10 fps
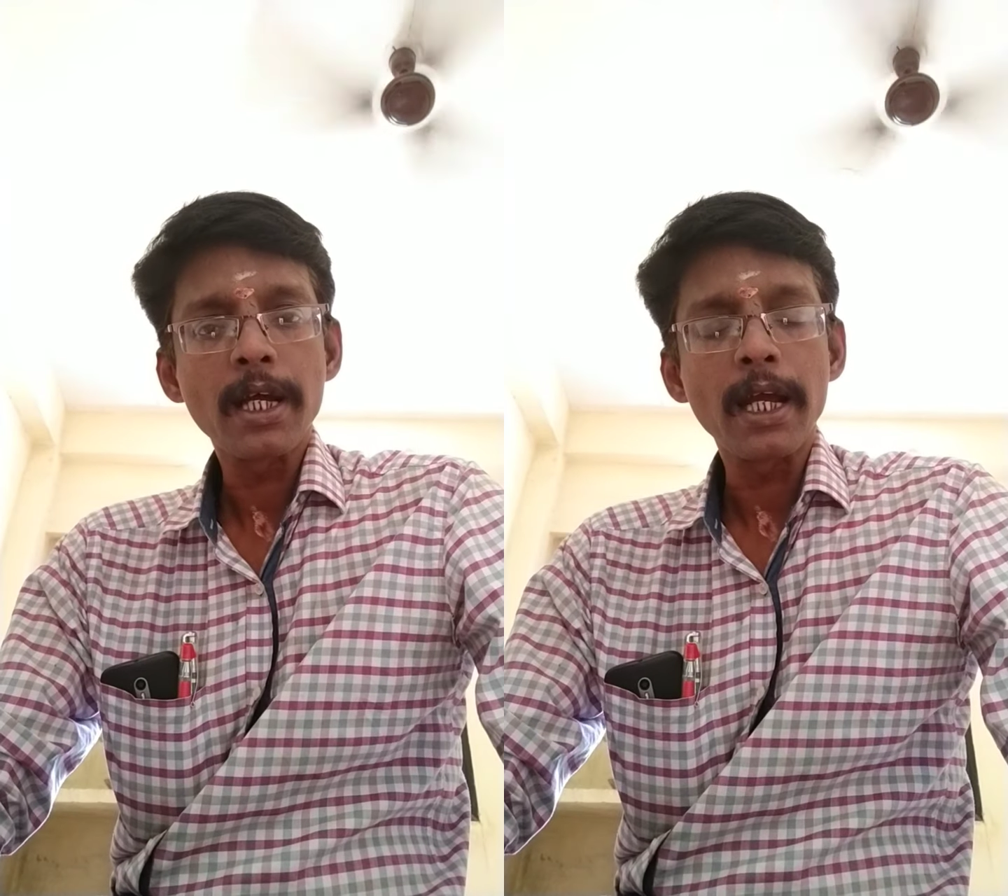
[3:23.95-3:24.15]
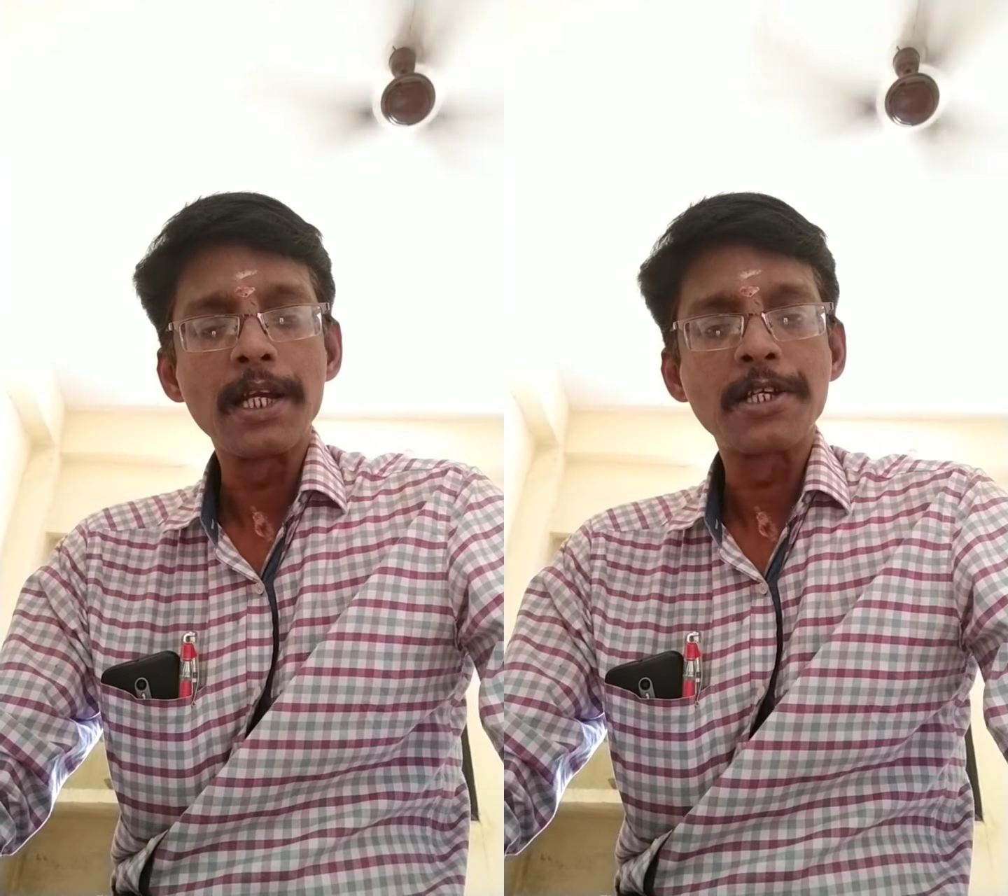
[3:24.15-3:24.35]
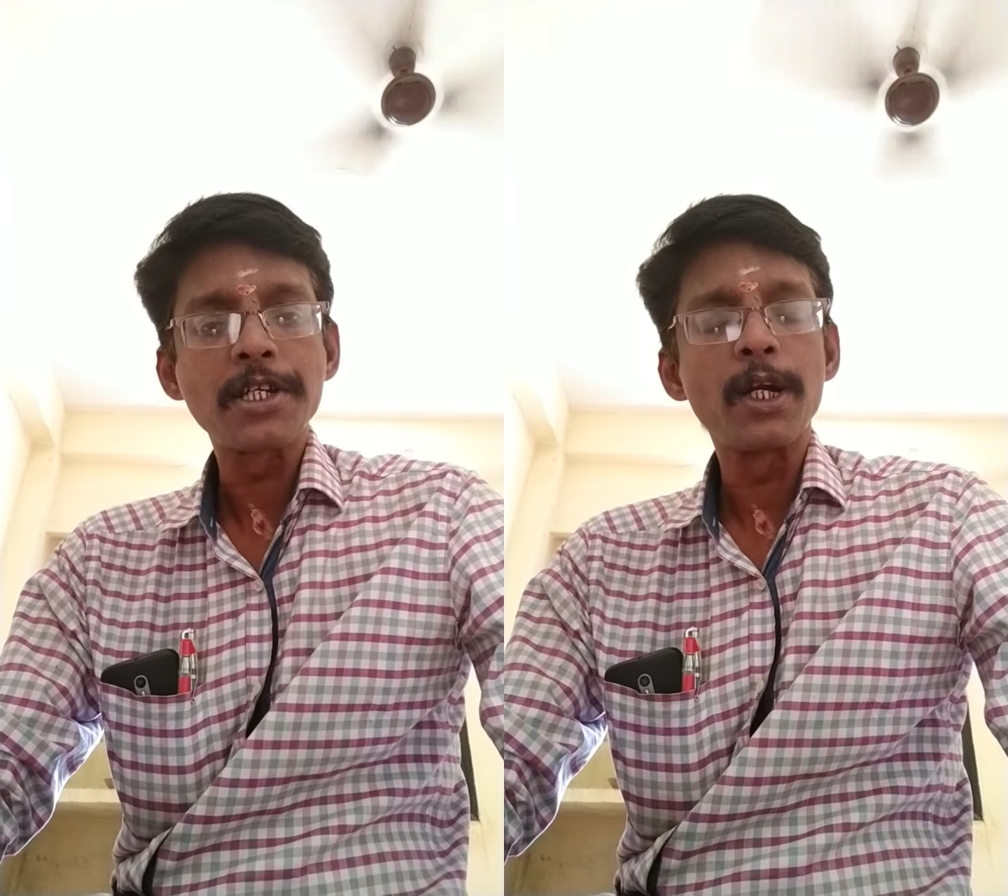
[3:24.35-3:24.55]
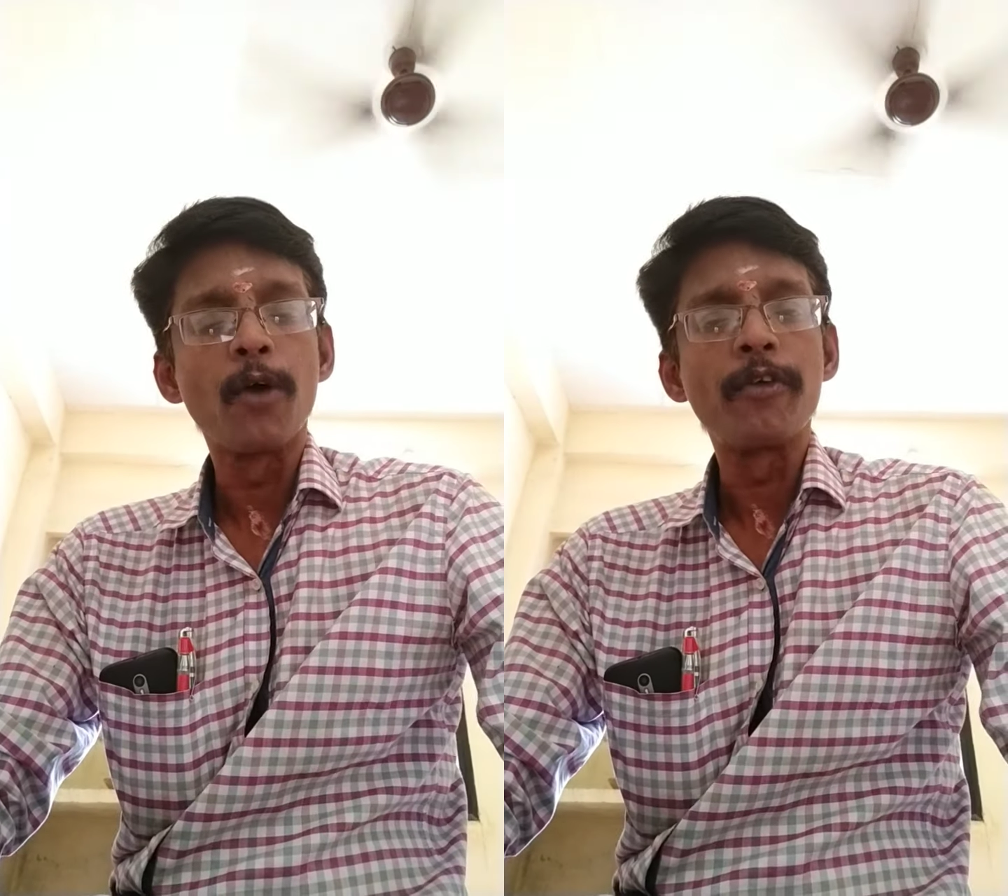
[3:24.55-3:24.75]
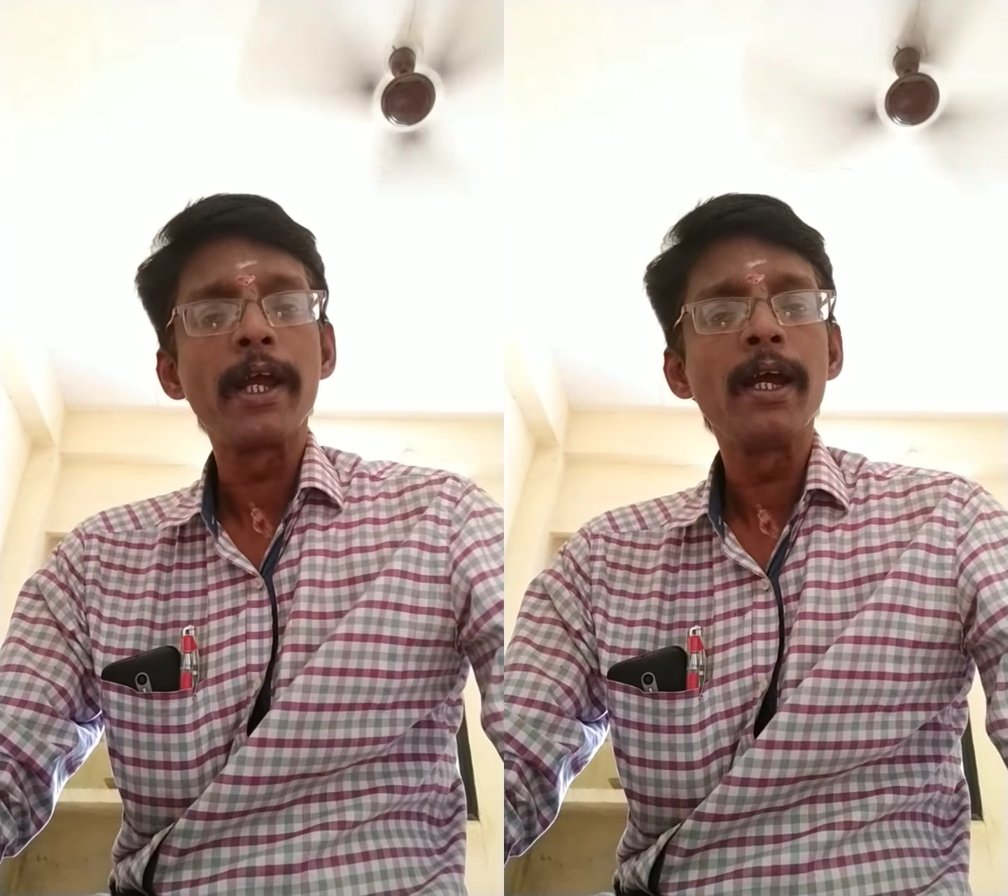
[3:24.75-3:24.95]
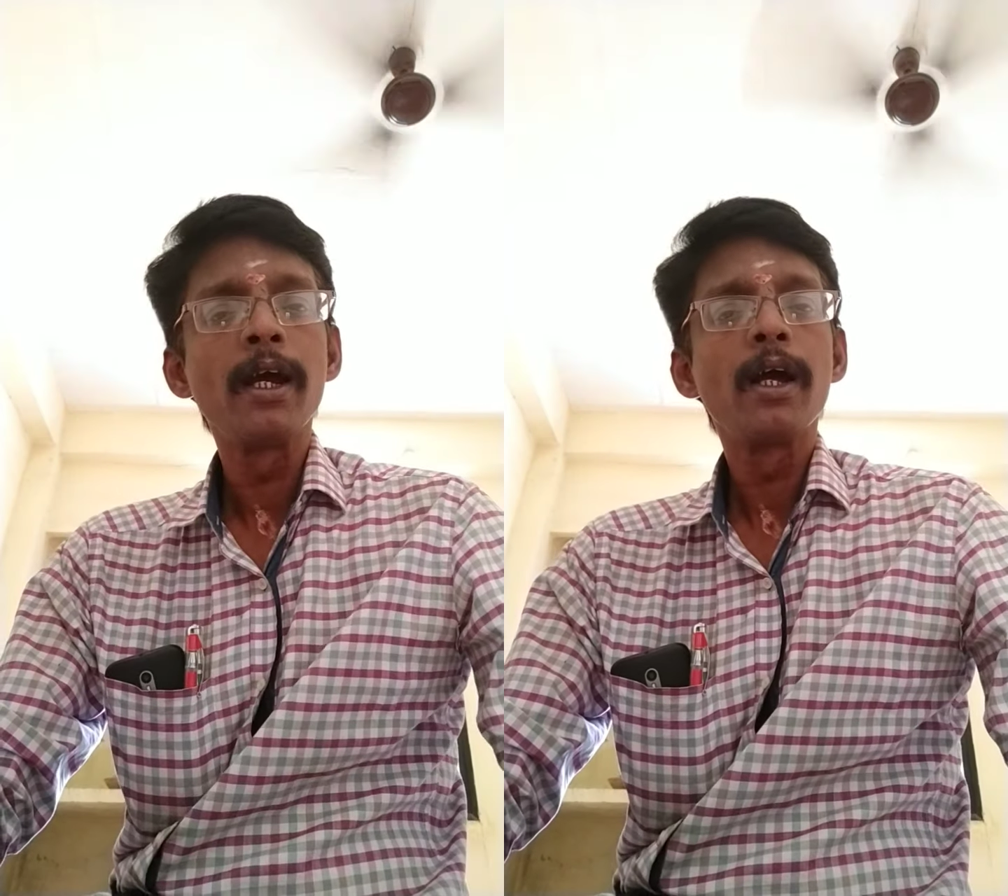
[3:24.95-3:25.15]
instead of a